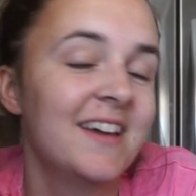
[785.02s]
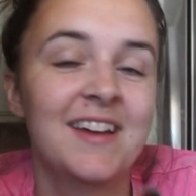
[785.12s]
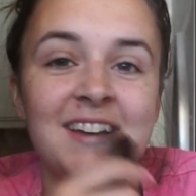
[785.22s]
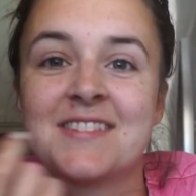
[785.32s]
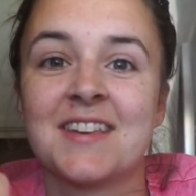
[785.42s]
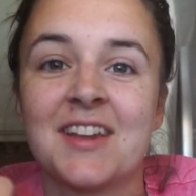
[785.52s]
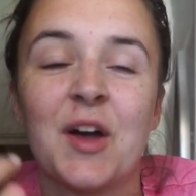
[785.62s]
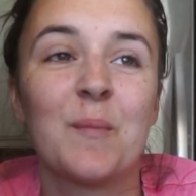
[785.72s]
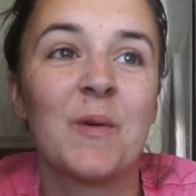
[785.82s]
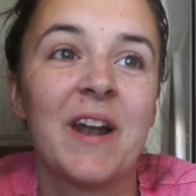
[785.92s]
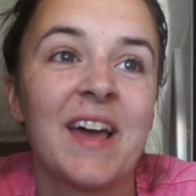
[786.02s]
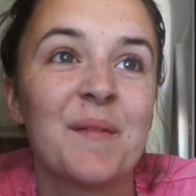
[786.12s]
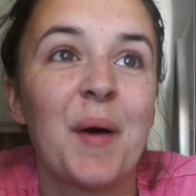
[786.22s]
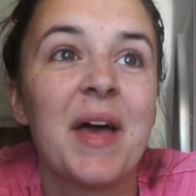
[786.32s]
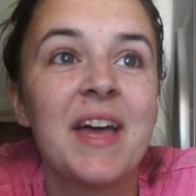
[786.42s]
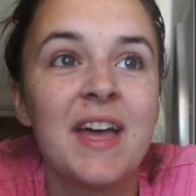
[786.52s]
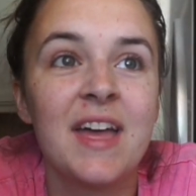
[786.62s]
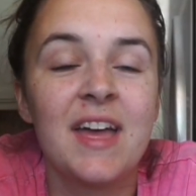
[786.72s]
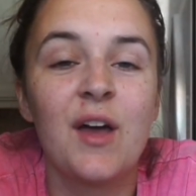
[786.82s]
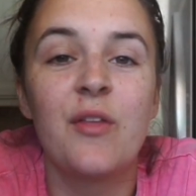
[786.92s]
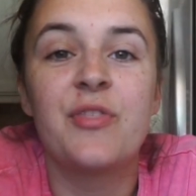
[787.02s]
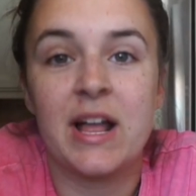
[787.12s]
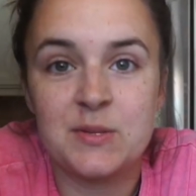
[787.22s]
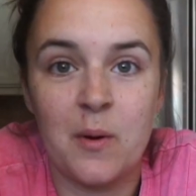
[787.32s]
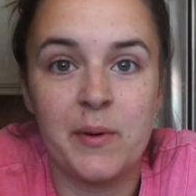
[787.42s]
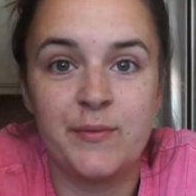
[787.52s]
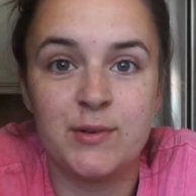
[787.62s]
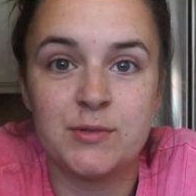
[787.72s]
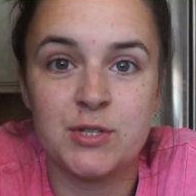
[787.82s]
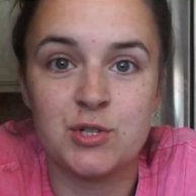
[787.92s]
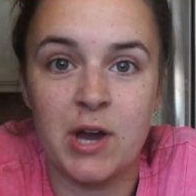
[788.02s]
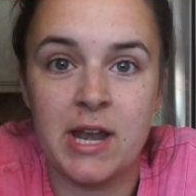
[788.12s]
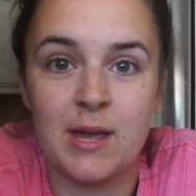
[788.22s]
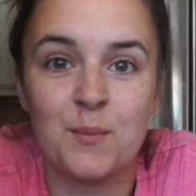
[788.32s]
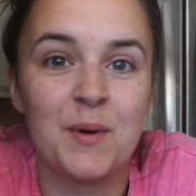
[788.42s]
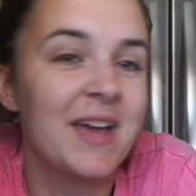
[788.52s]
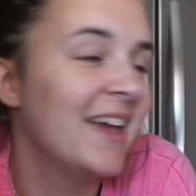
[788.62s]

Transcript: he's going to come running, but that's what we've used to train him.